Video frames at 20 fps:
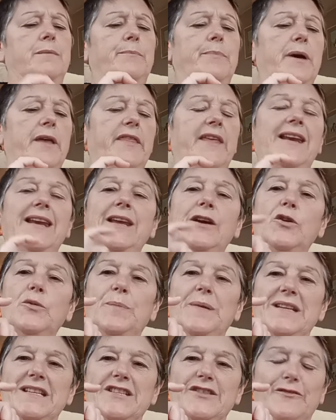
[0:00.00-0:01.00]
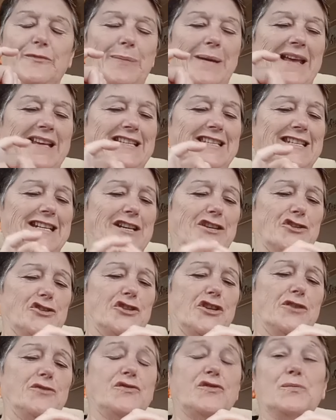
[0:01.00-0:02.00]
But the little bits of plastic are
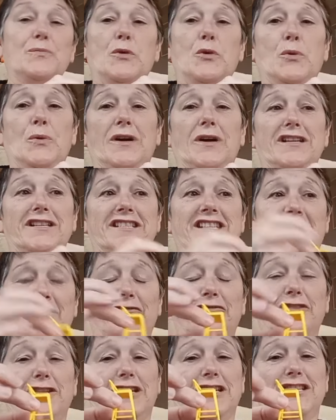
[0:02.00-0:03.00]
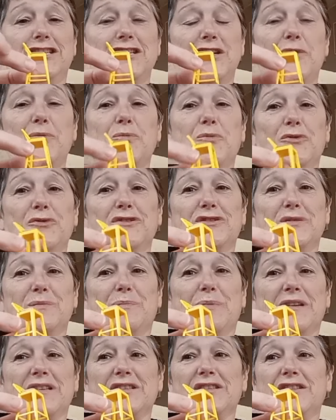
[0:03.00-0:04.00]
so small, I definitely don't want to
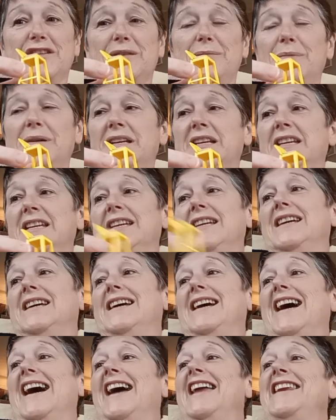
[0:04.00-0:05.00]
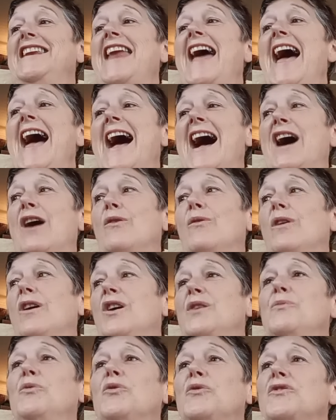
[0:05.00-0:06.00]
bust them. And now
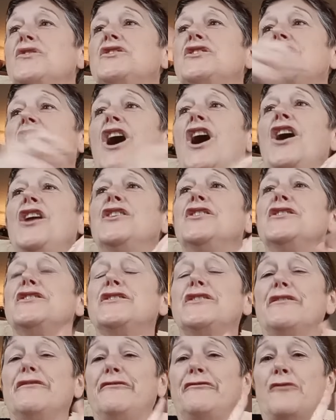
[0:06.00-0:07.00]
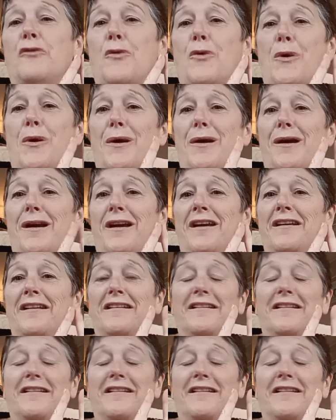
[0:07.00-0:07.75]
I want to hunt for